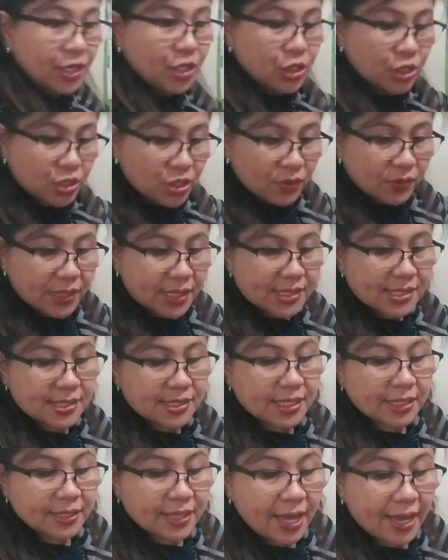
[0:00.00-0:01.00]
You know this
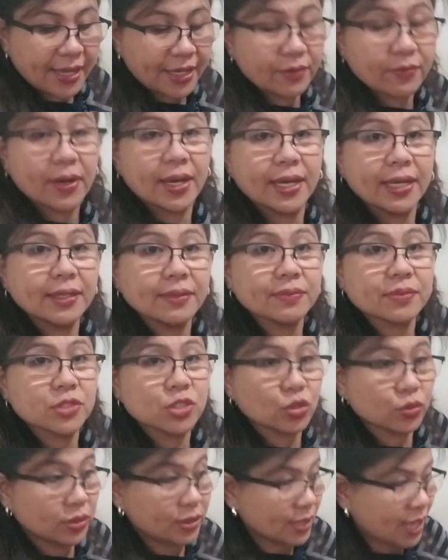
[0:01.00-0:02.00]
is a 9, right?
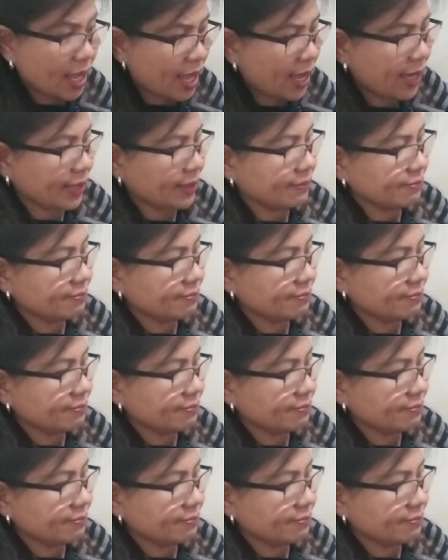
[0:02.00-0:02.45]
So 9,